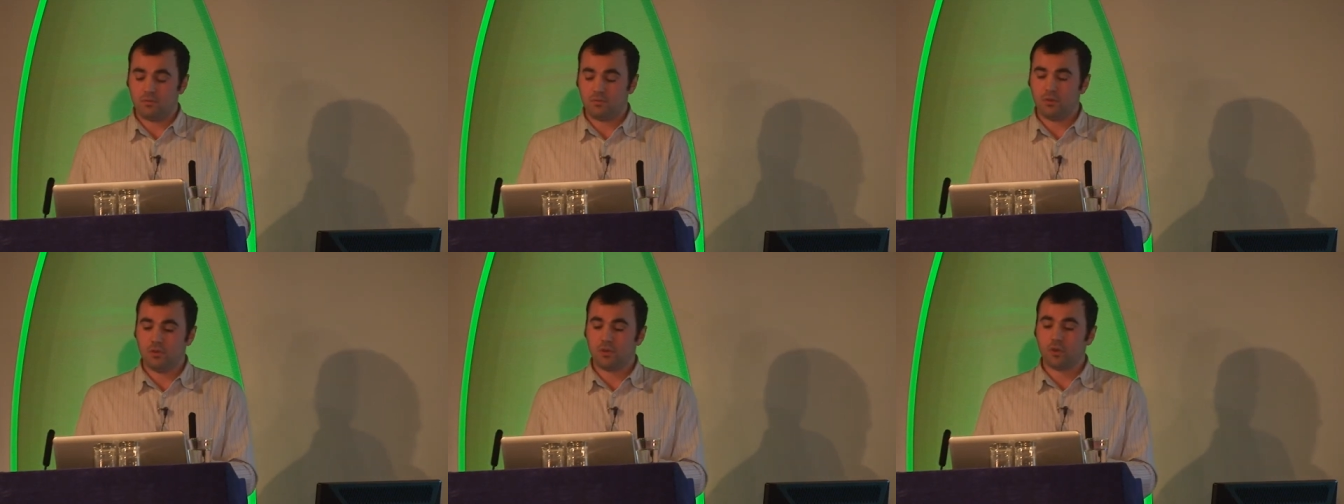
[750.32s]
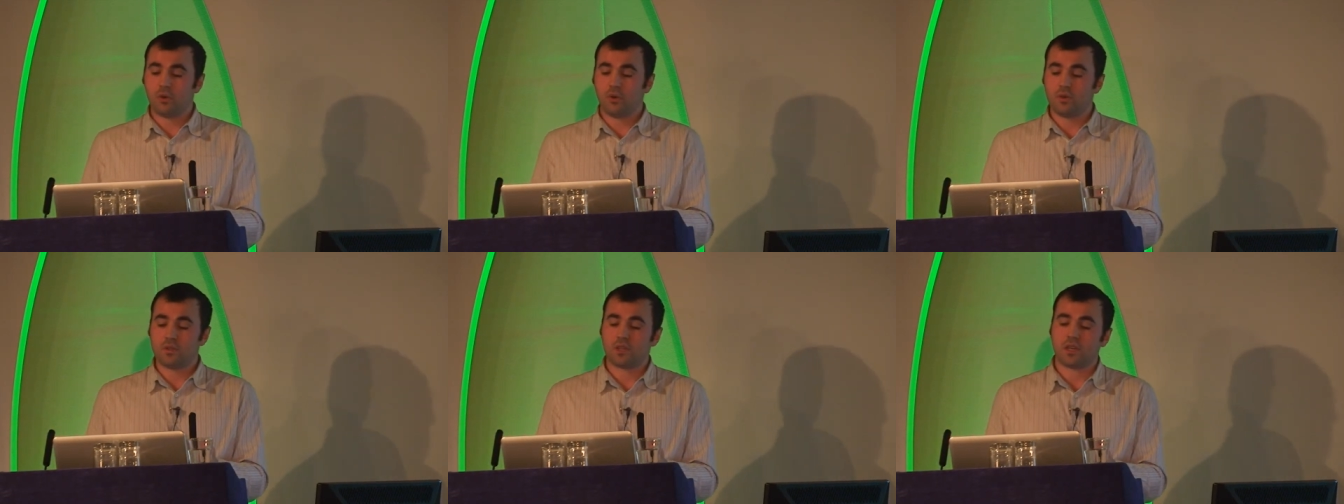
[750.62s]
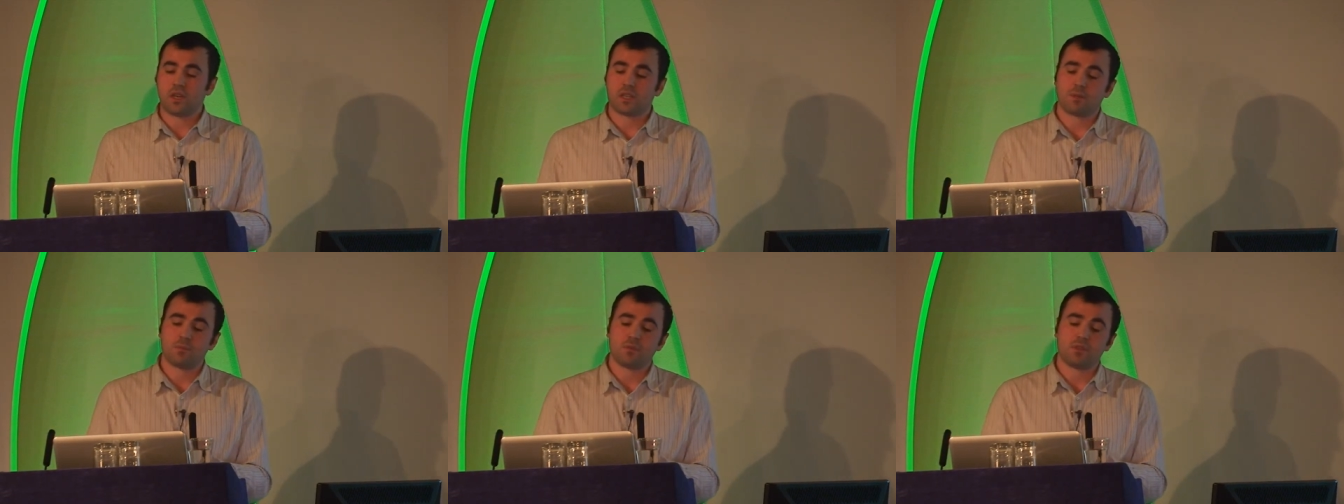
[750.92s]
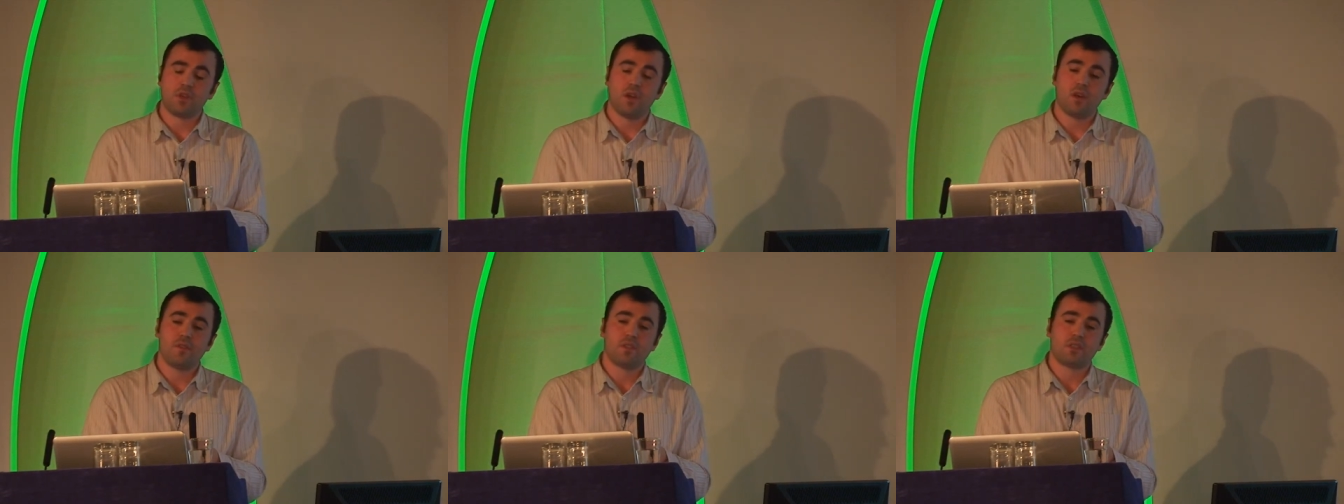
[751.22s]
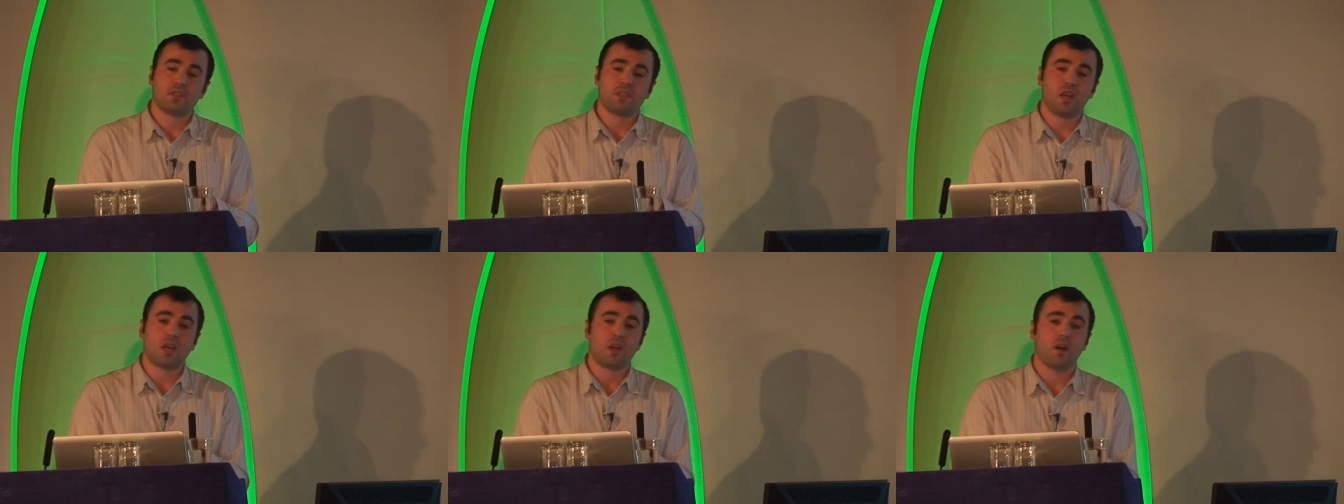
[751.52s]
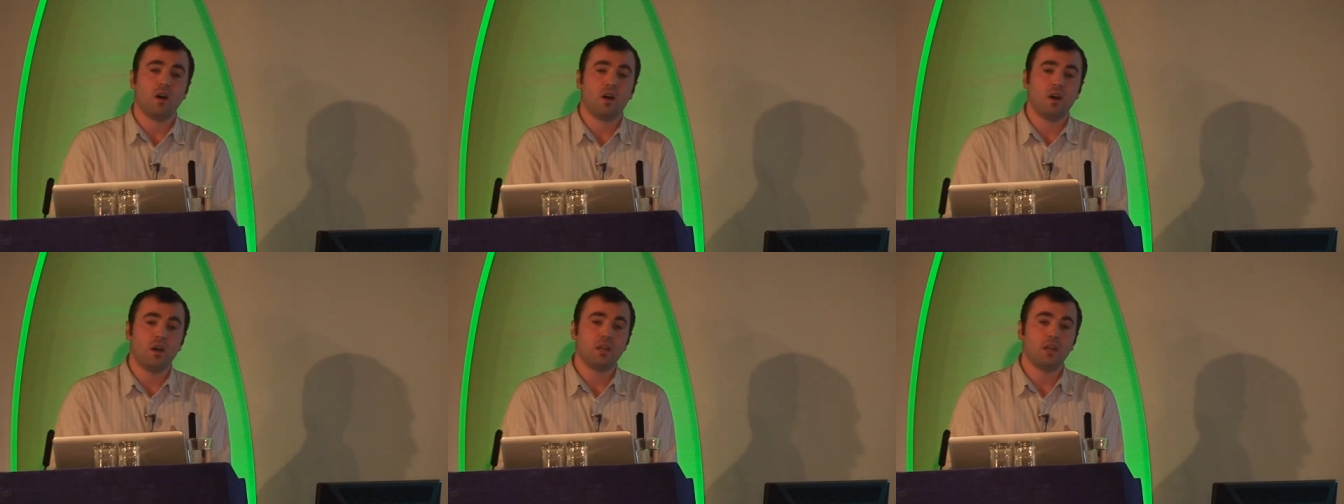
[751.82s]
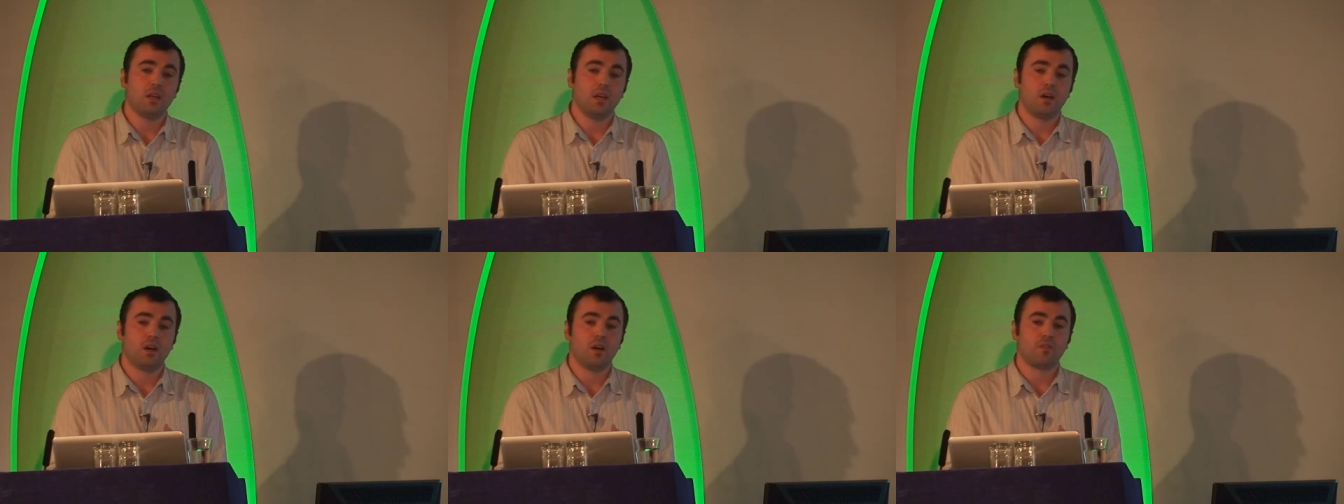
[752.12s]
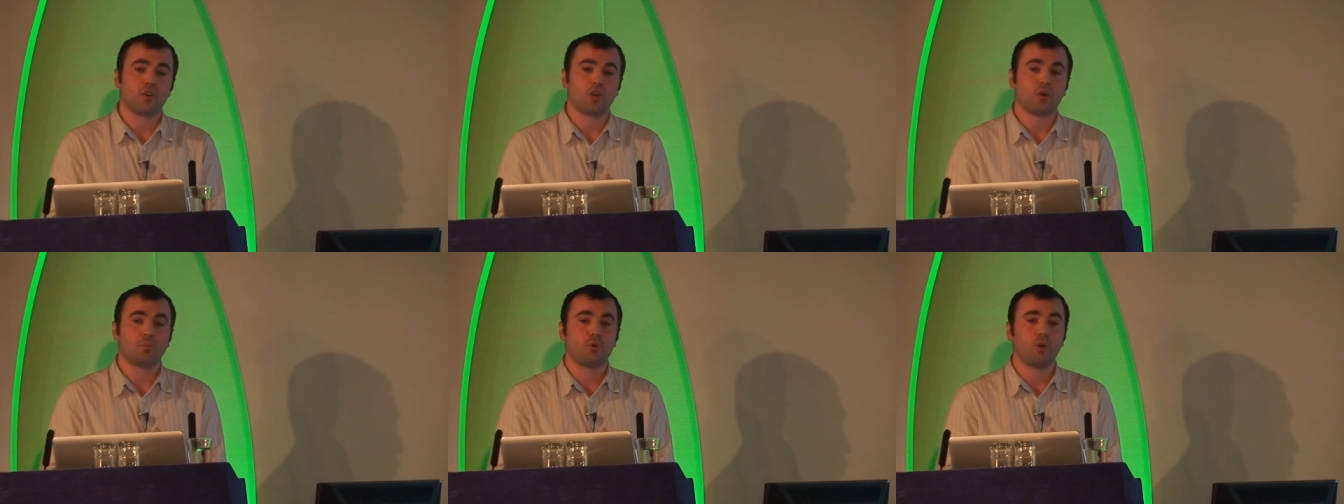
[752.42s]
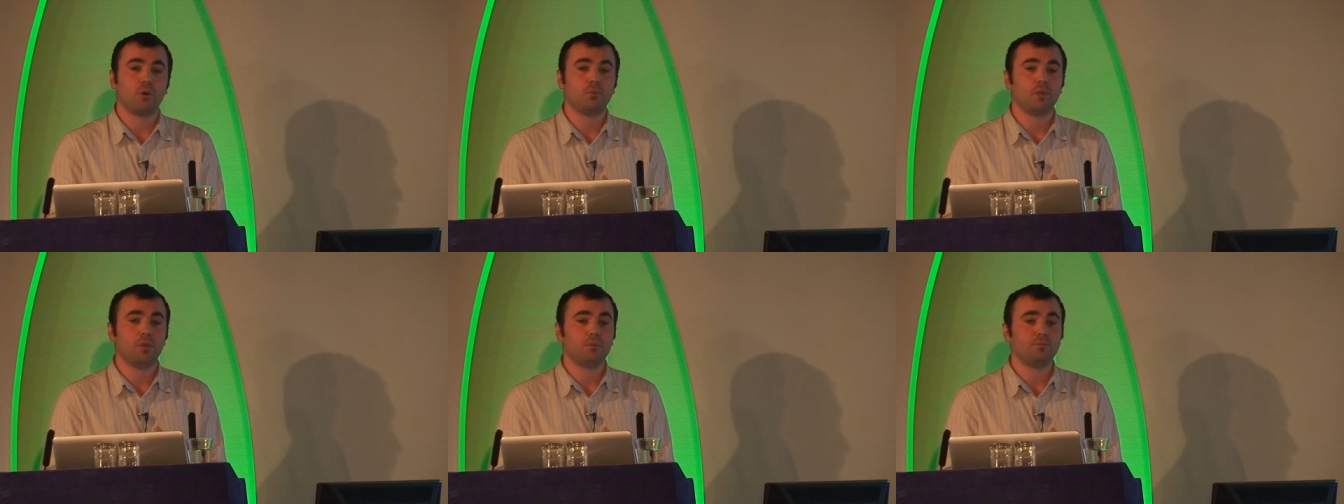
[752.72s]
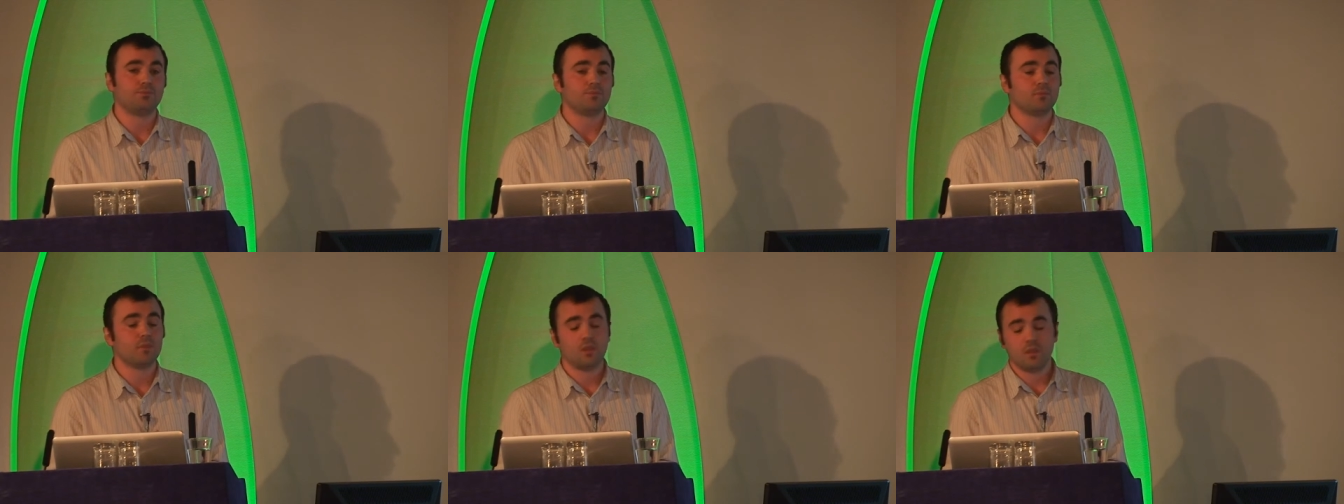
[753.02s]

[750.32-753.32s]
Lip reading: you call into customer service saying, hi, yeah, I've got a problem.